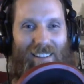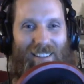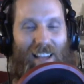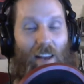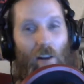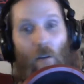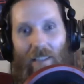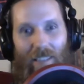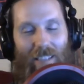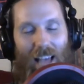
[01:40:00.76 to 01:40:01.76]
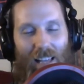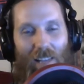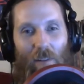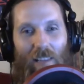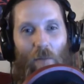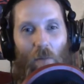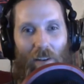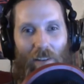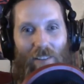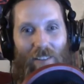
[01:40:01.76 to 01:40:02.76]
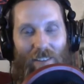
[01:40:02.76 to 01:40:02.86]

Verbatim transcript: And I know that's exactly what they wanted you to